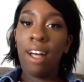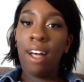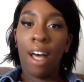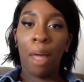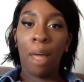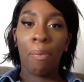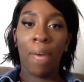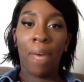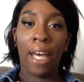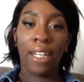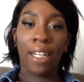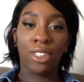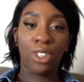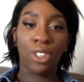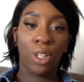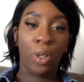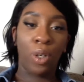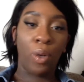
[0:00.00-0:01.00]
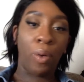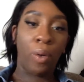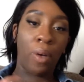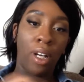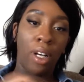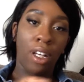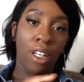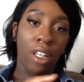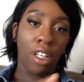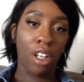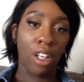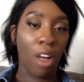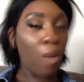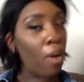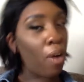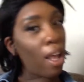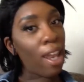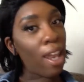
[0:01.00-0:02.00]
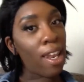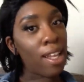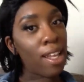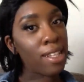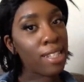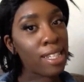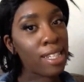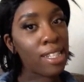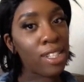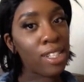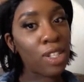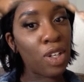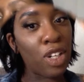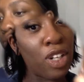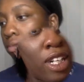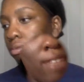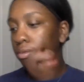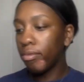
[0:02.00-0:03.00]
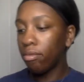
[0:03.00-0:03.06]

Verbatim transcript: I'm back, so you know, let's get started.